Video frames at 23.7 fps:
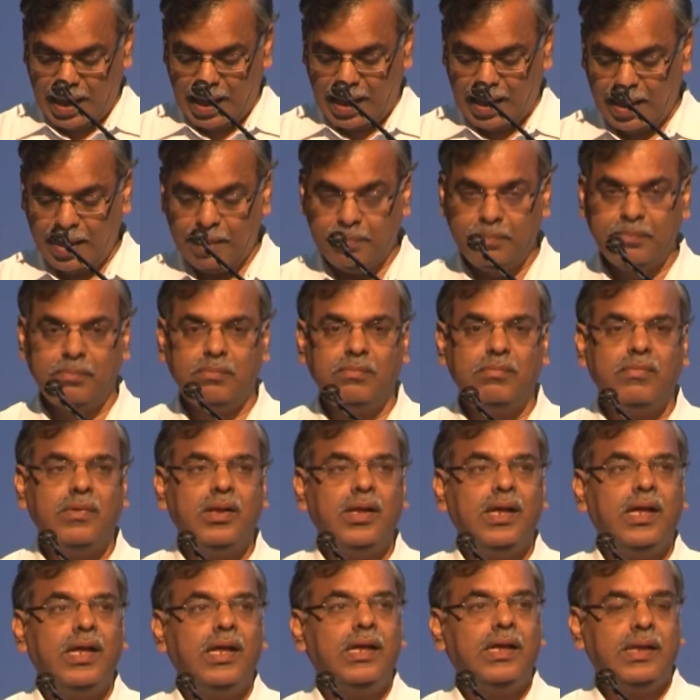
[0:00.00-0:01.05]
I'm
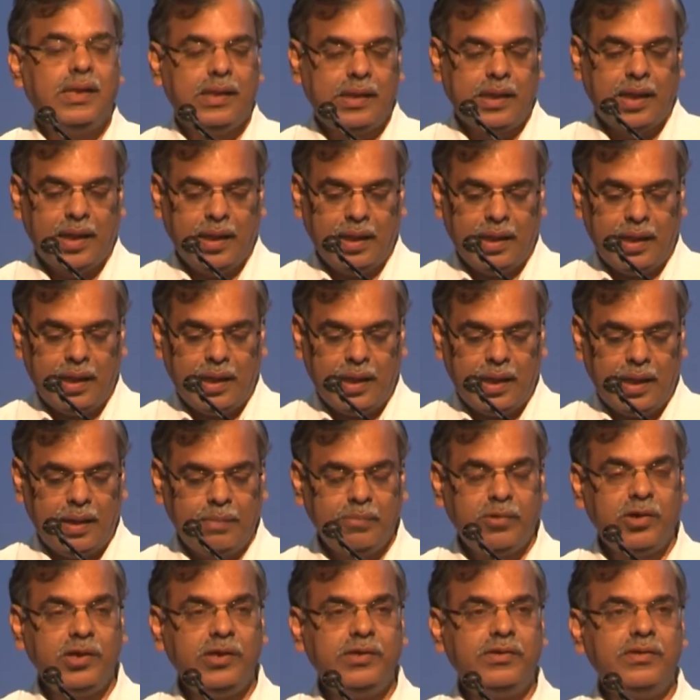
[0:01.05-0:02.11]

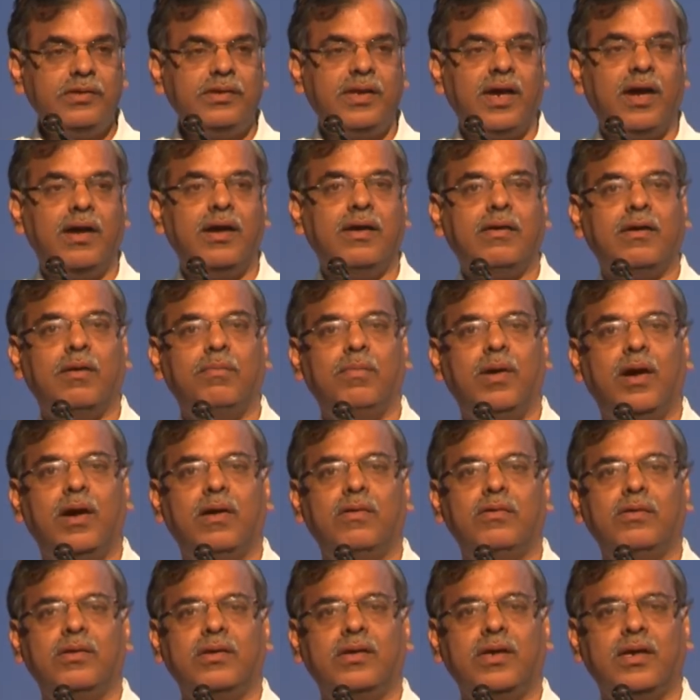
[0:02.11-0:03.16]
going to talk
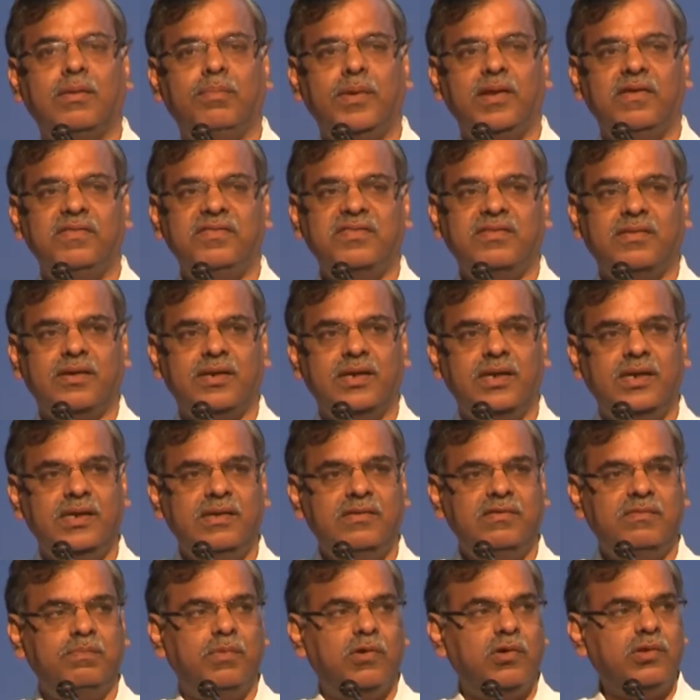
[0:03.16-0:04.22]
about a couple of
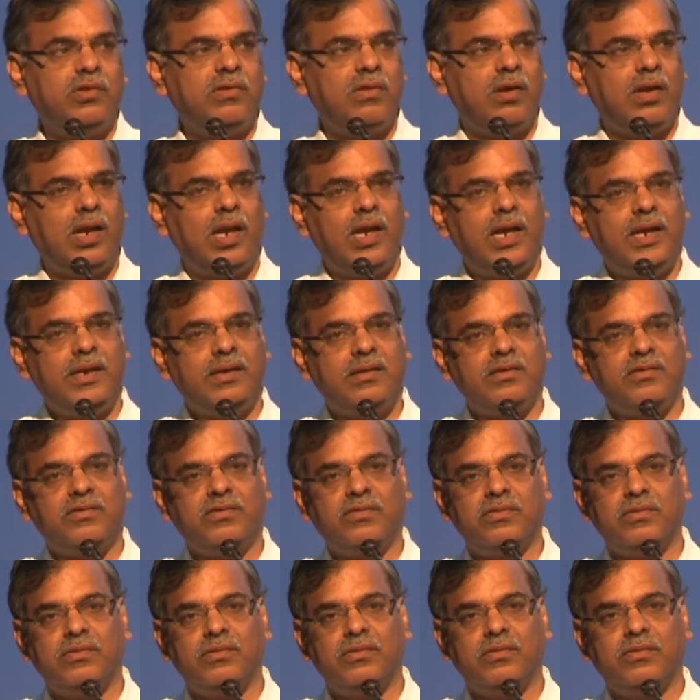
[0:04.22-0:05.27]
studies, both related
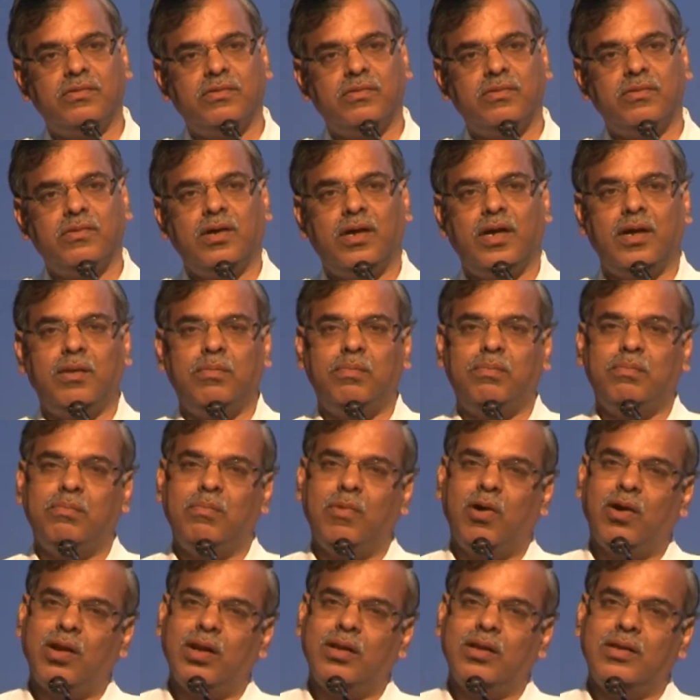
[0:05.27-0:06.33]
to
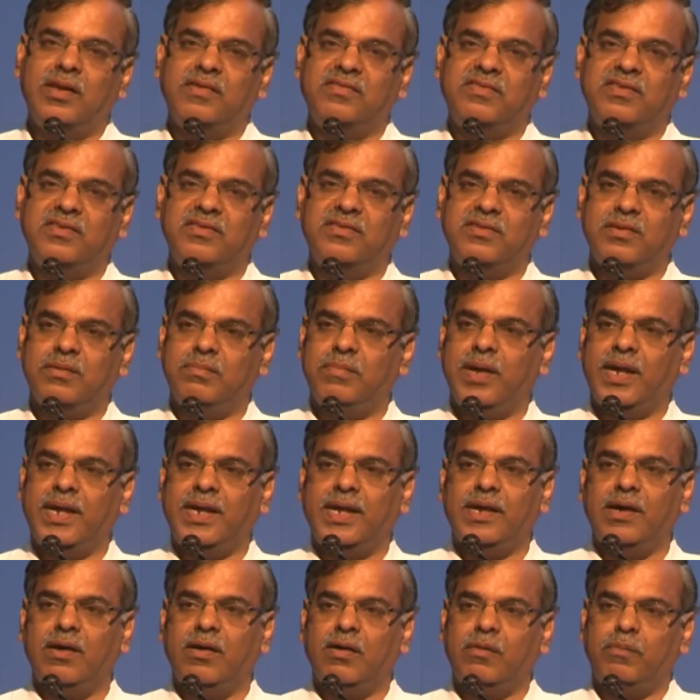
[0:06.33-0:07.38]
moral decision
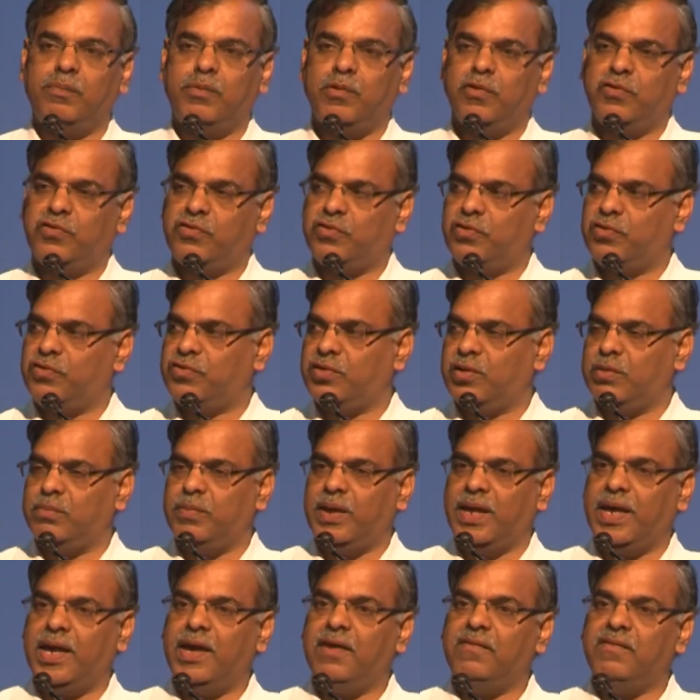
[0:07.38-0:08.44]
making or pro-social
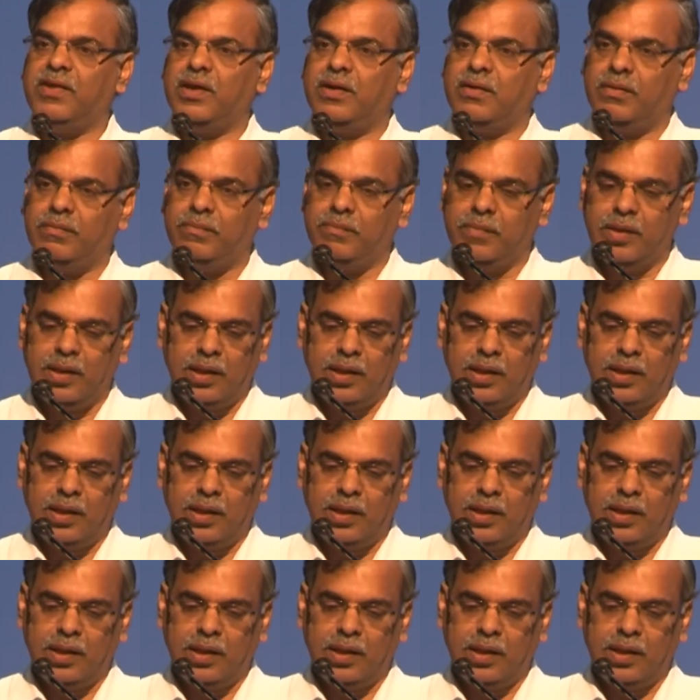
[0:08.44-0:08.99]
behavior,